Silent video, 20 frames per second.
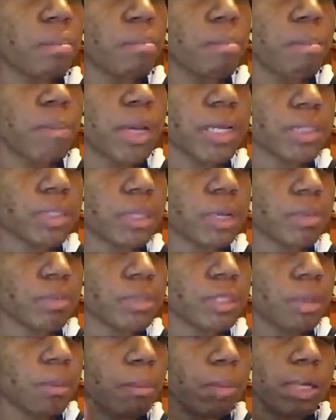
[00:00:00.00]
mess up
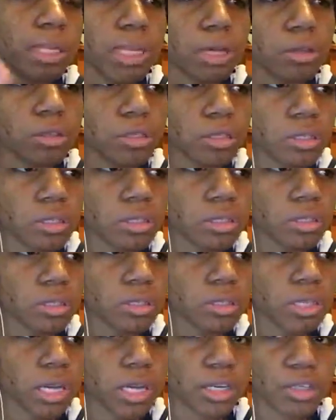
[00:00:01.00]
somebody else's
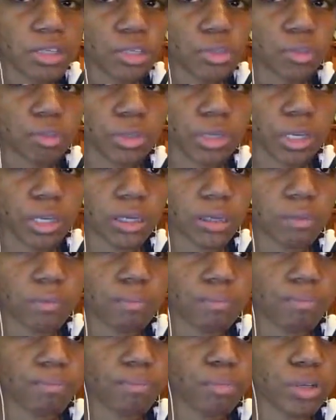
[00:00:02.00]
tattoo or like
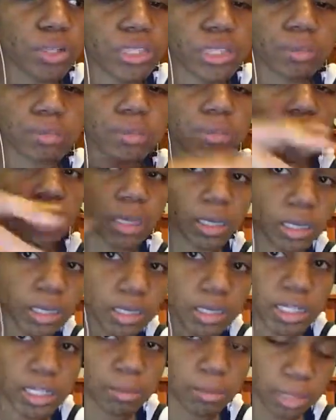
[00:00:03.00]
put something
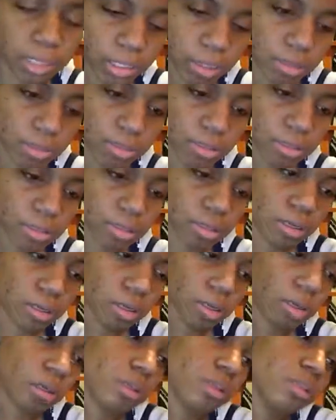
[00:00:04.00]
into somebody else.
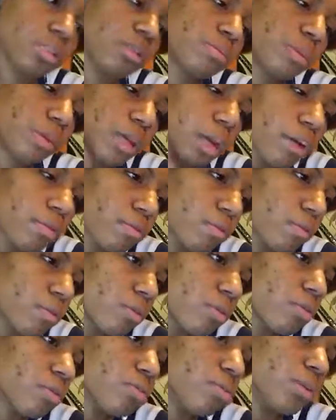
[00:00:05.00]
Just be
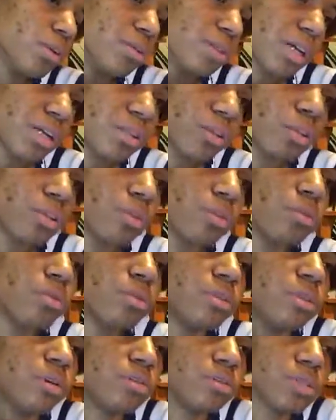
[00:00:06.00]
careful when you
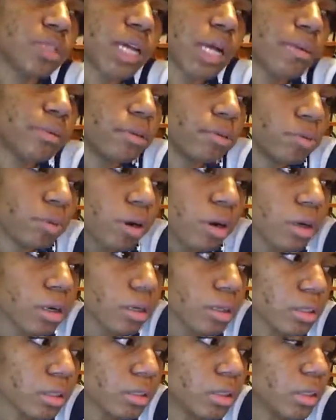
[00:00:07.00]
tattoo. Don't stab too
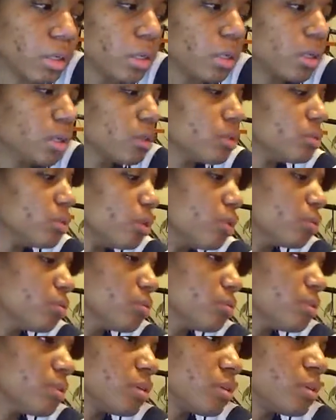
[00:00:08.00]
hard.
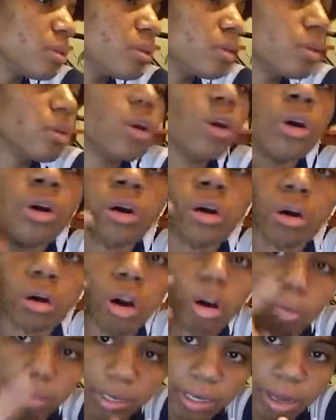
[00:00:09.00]
Don't.
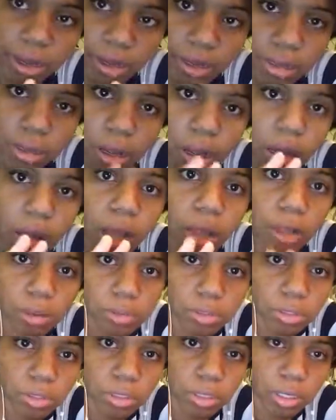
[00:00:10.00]
Oh my God,
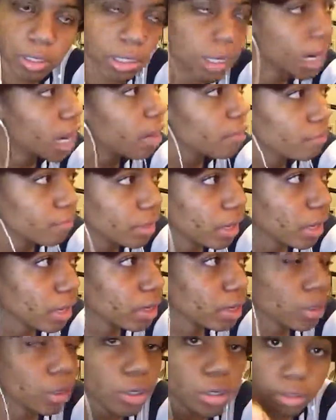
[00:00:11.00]
I'm so sorry. I forgot.
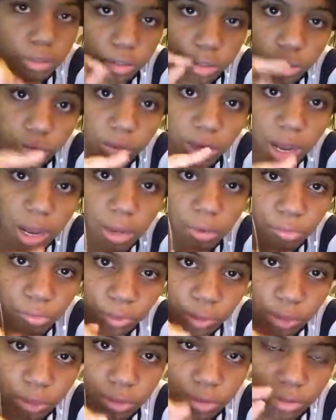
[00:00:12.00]
Do not
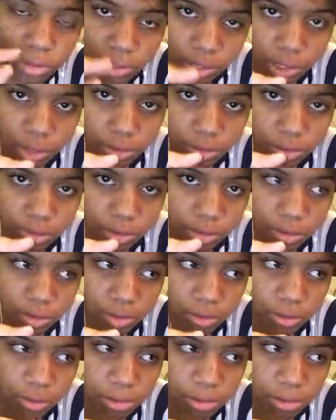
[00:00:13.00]
reuse needles.